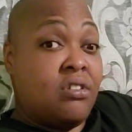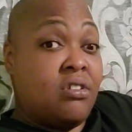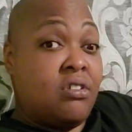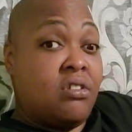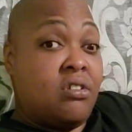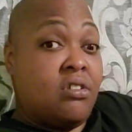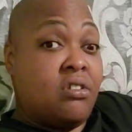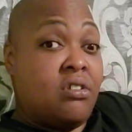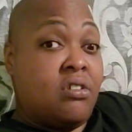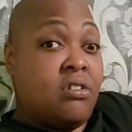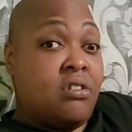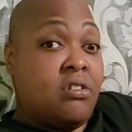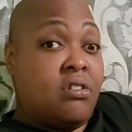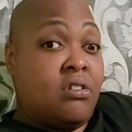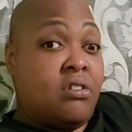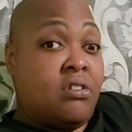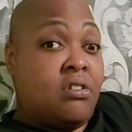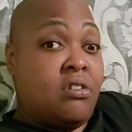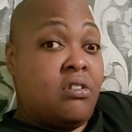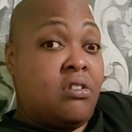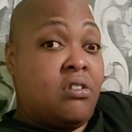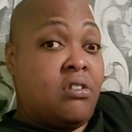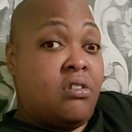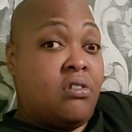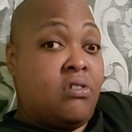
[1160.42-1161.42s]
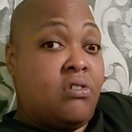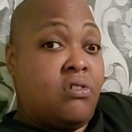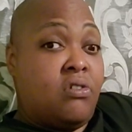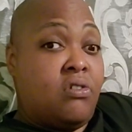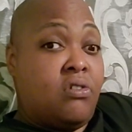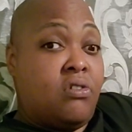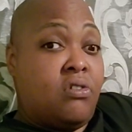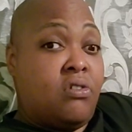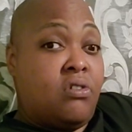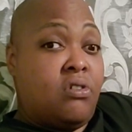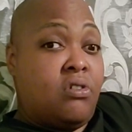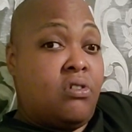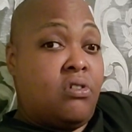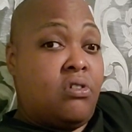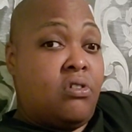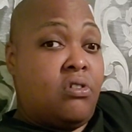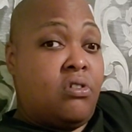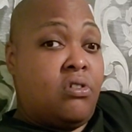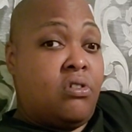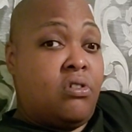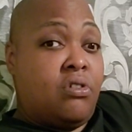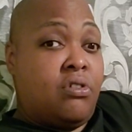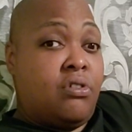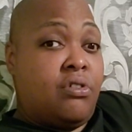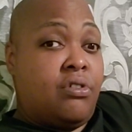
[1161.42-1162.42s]

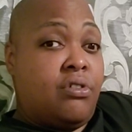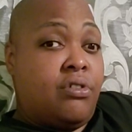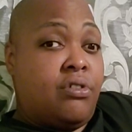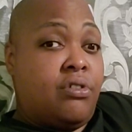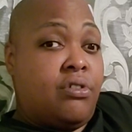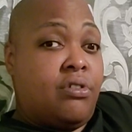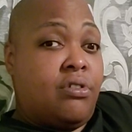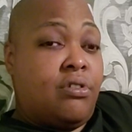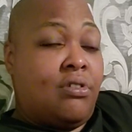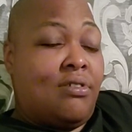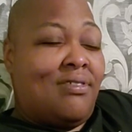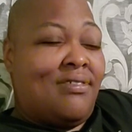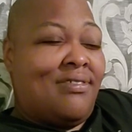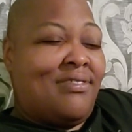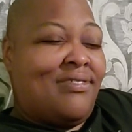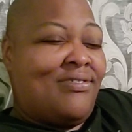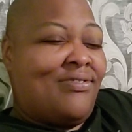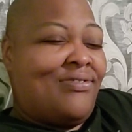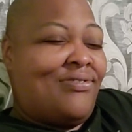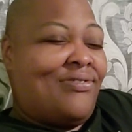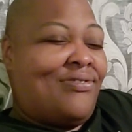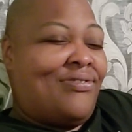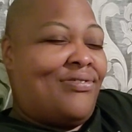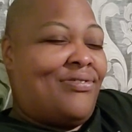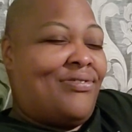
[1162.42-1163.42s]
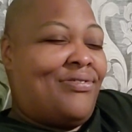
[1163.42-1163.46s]
Nobody speaks.